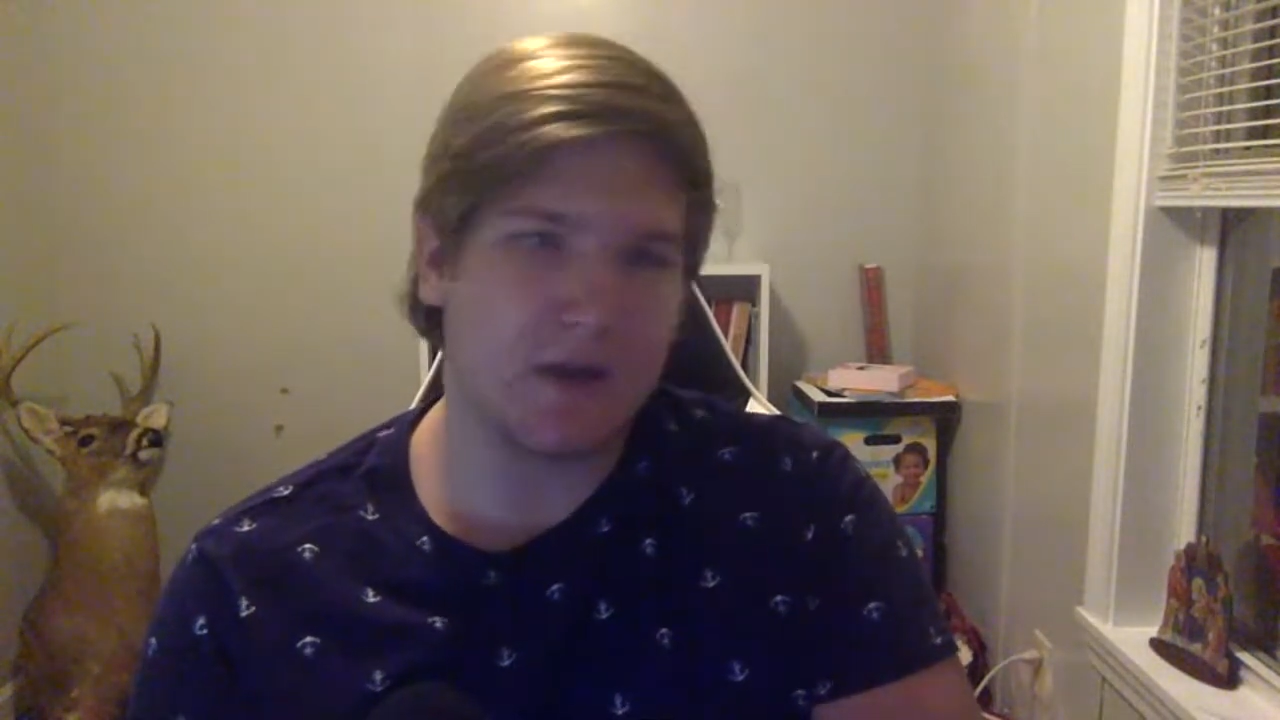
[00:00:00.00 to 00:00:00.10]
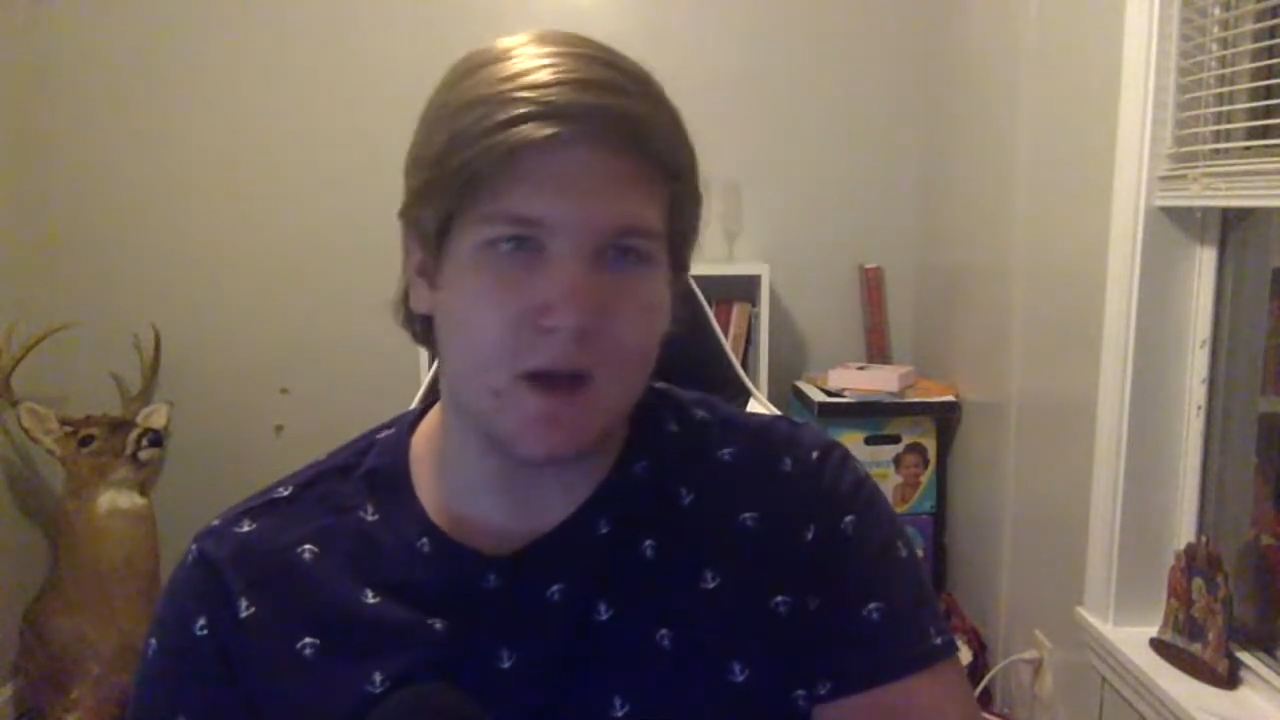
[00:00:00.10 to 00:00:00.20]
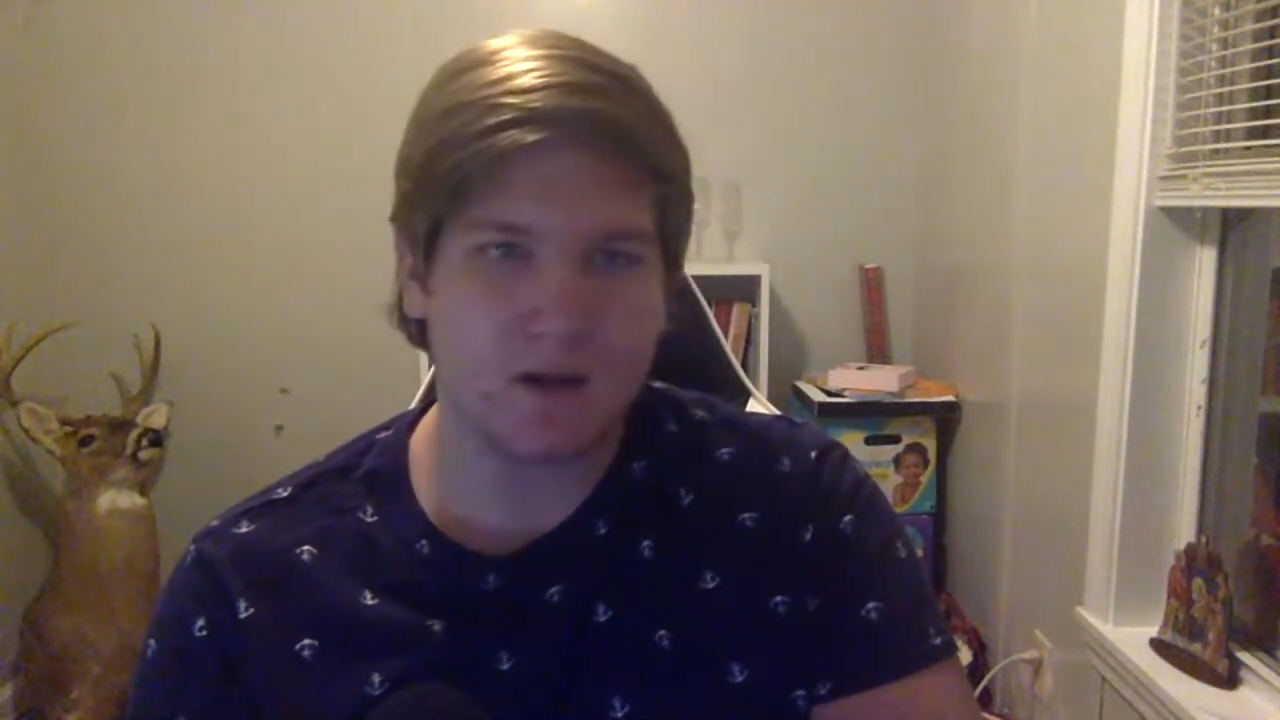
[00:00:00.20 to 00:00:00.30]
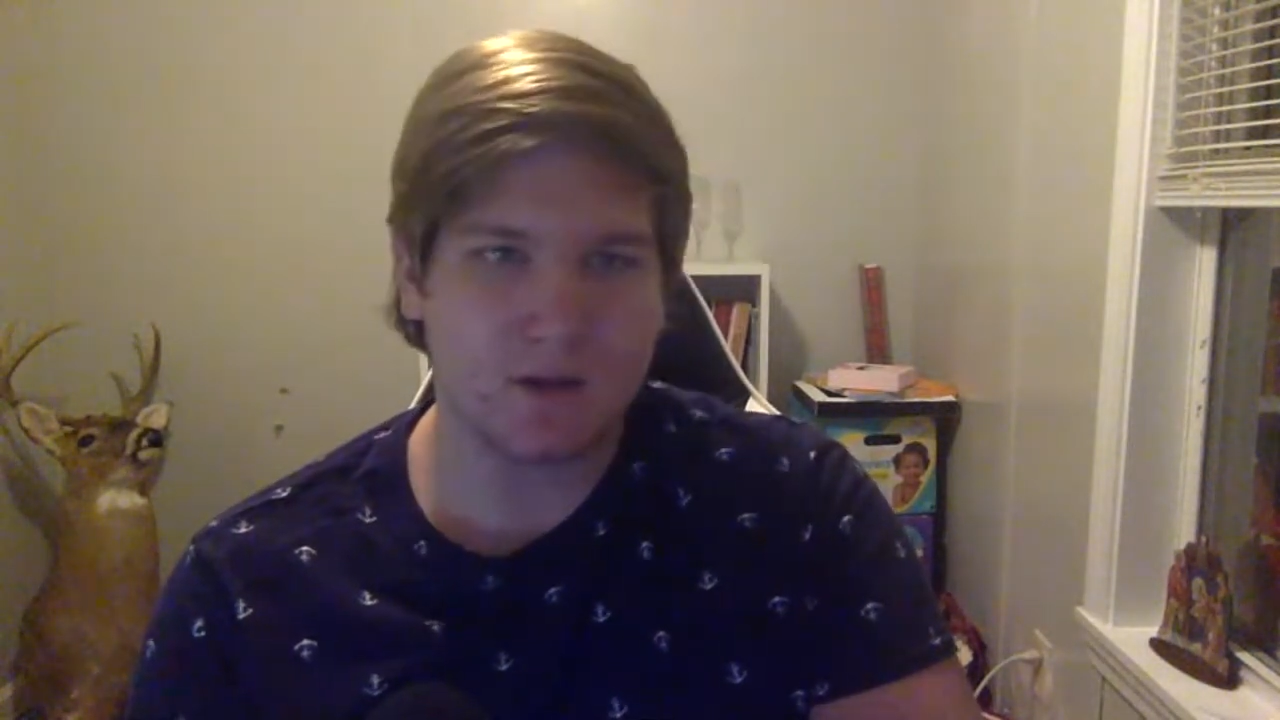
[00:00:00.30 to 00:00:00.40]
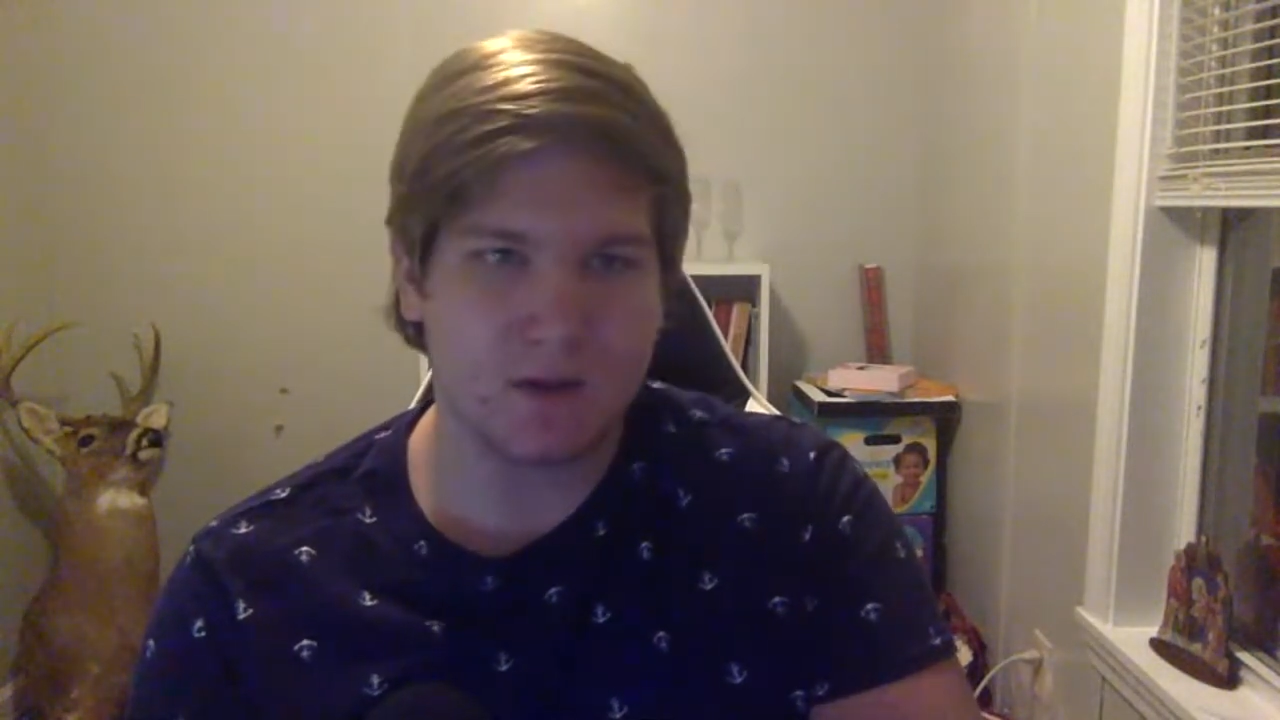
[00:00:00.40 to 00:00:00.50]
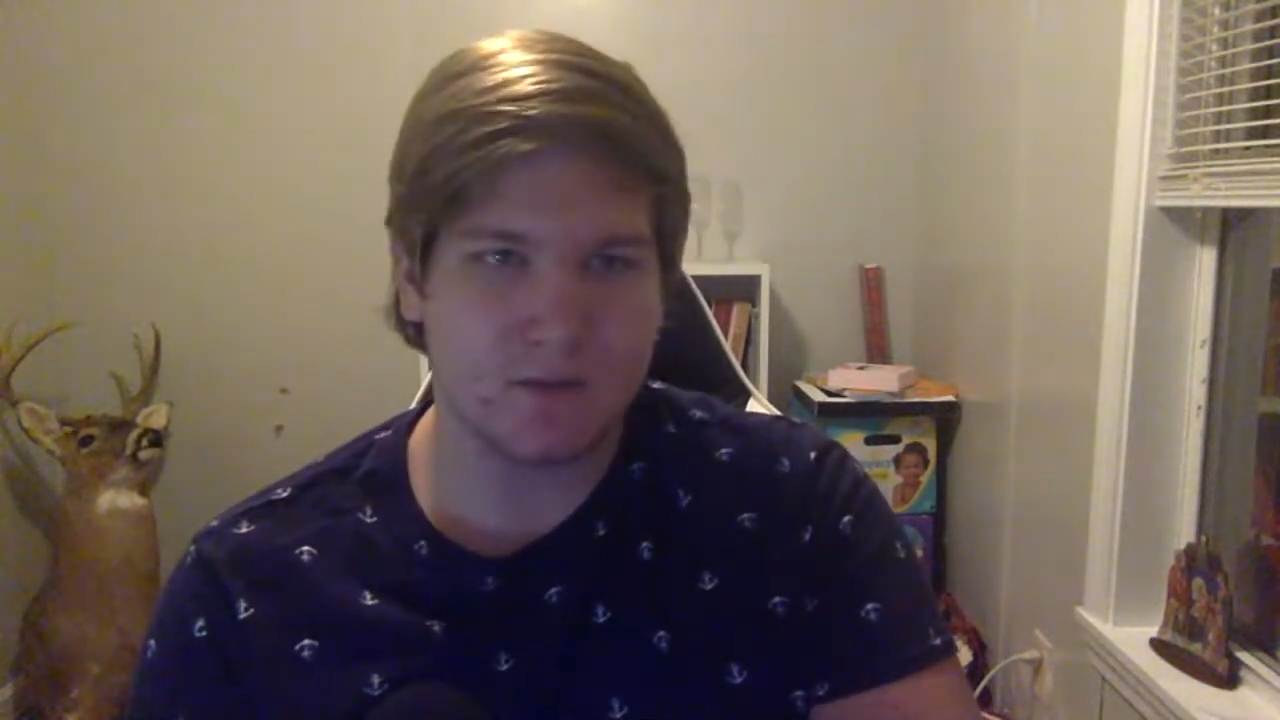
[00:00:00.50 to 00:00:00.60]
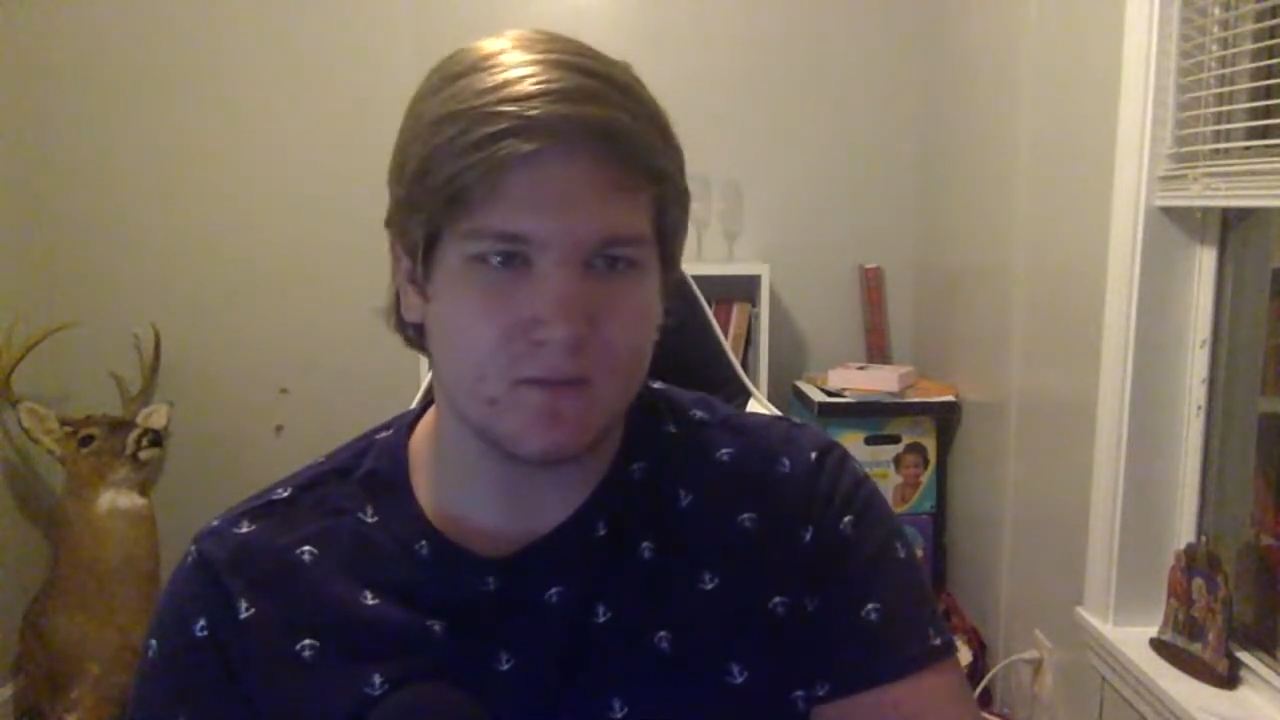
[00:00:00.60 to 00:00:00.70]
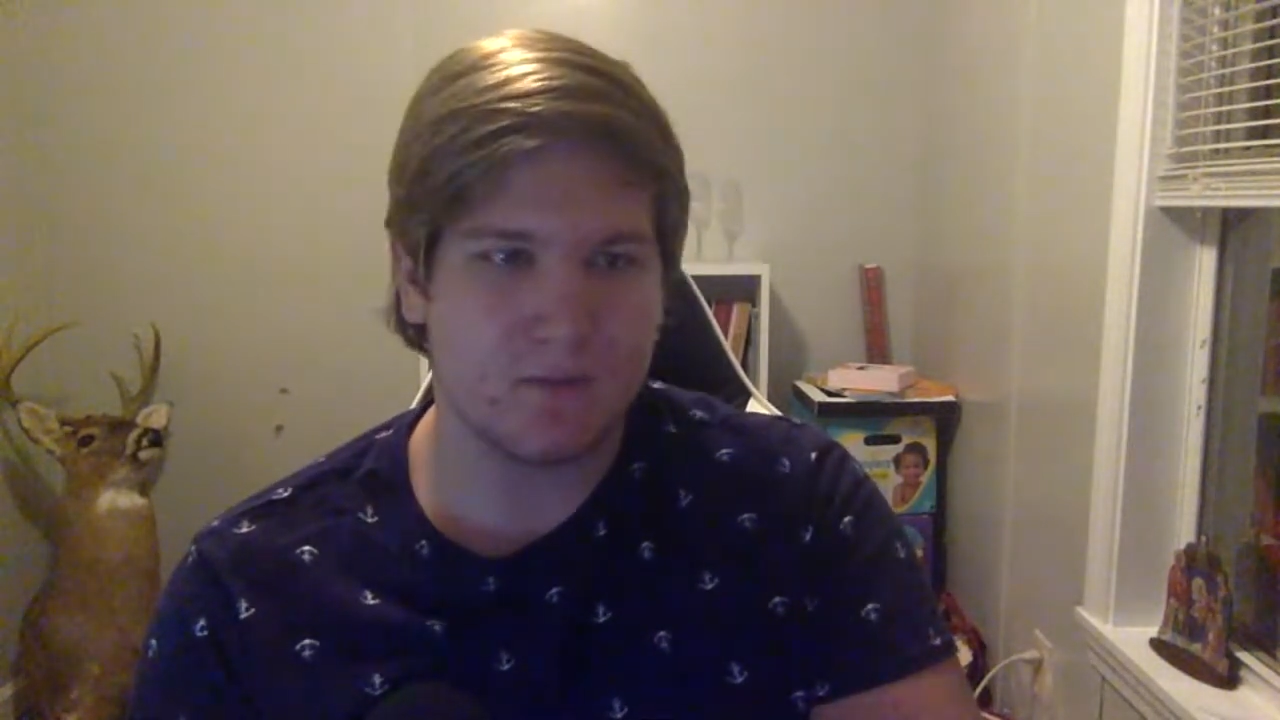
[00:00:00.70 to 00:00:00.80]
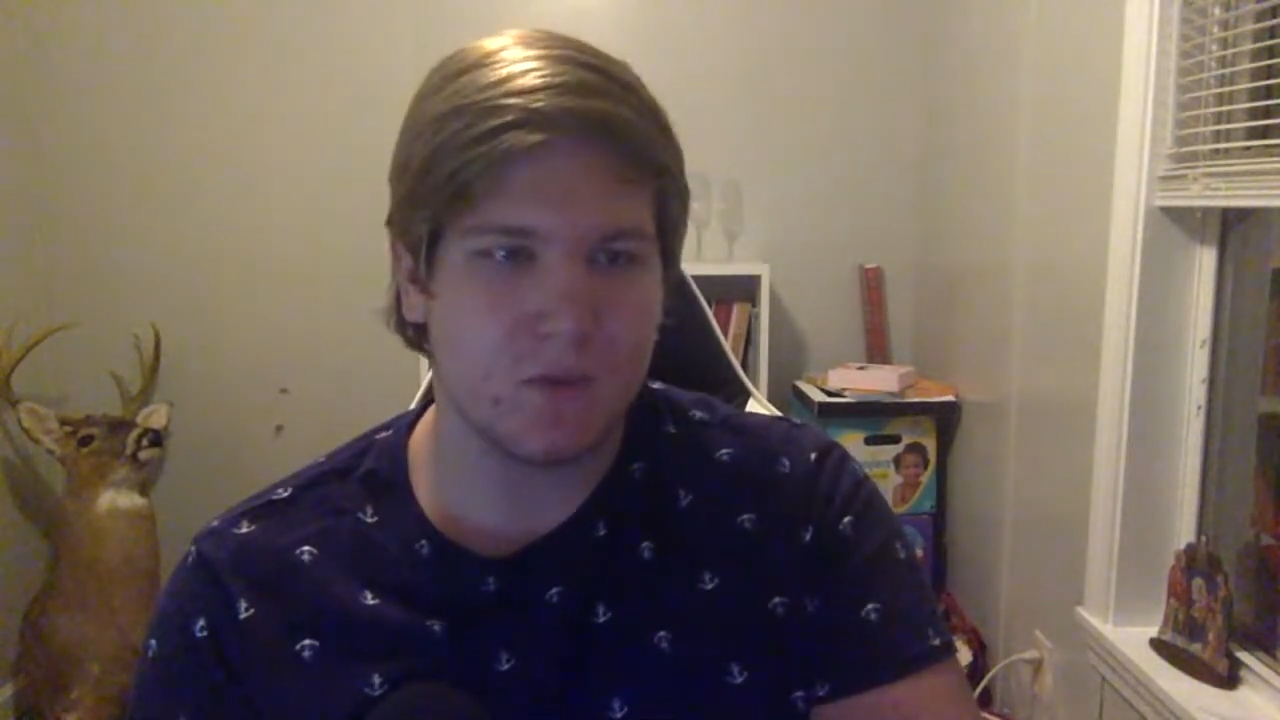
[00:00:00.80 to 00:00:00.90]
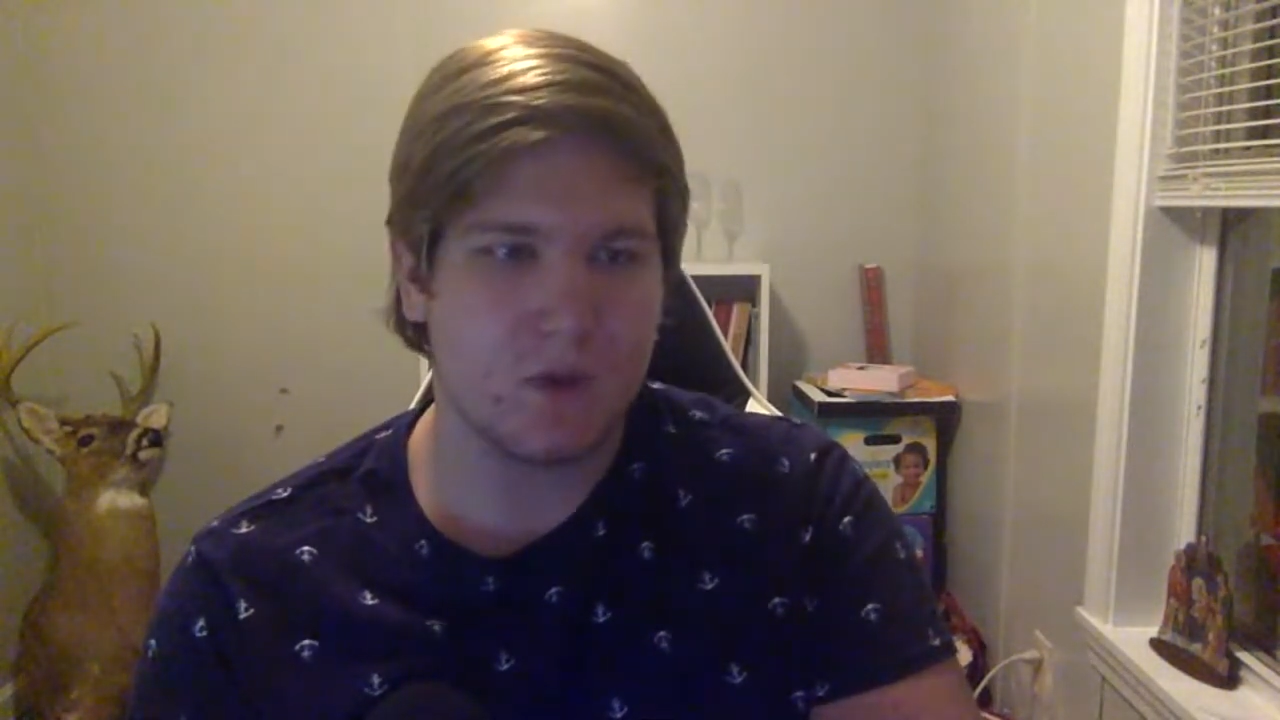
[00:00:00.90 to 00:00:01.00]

Augustine,